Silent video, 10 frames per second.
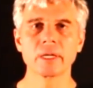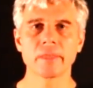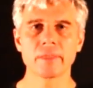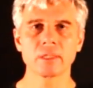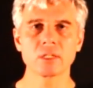
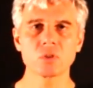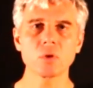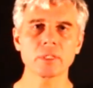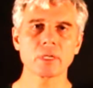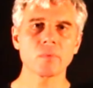that does
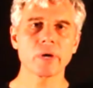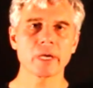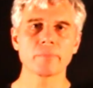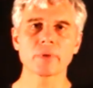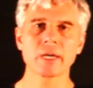not require
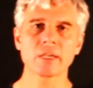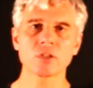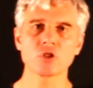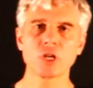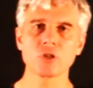prior
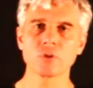exchange